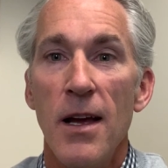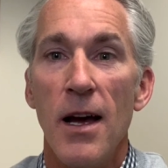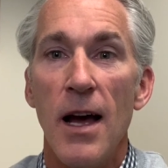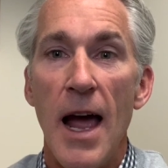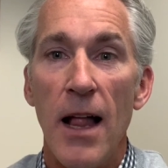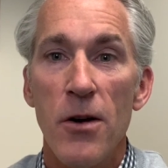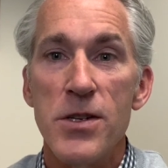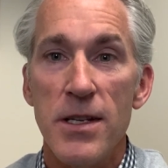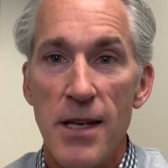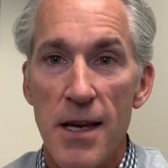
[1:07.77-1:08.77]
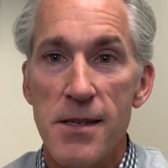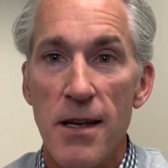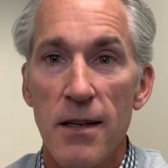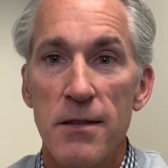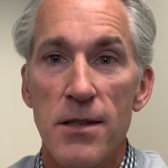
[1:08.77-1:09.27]
allergy
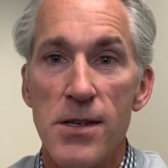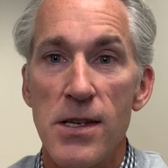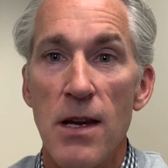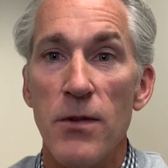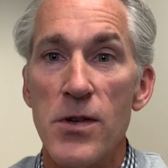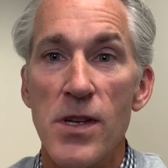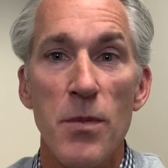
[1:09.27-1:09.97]
testing to see if there's